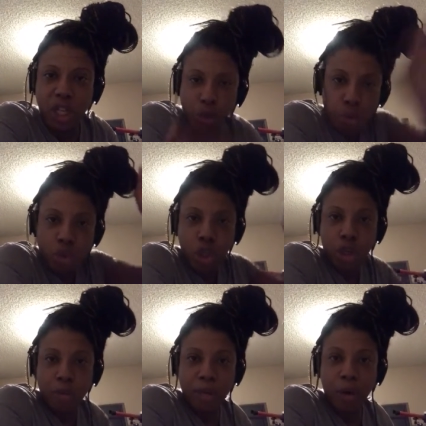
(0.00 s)
Don't
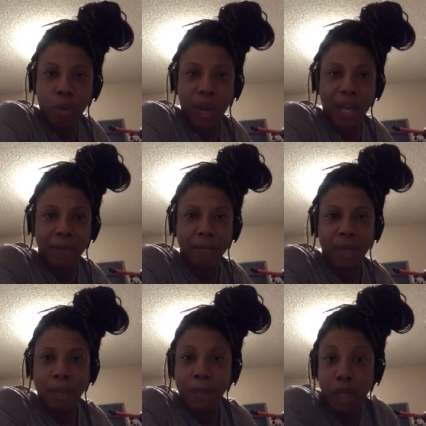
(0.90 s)
turn me away
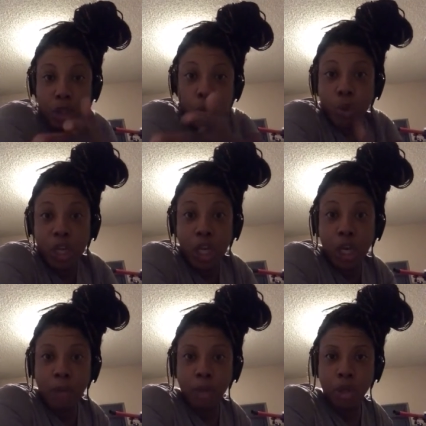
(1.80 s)
because the wicked
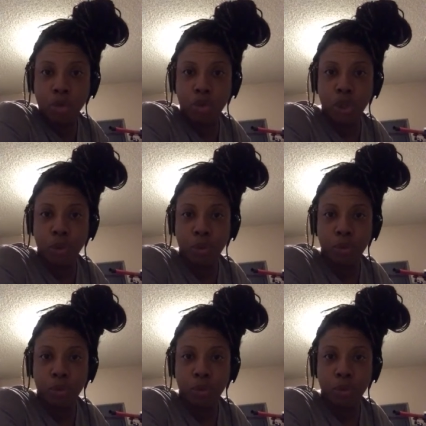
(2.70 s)
come to you too.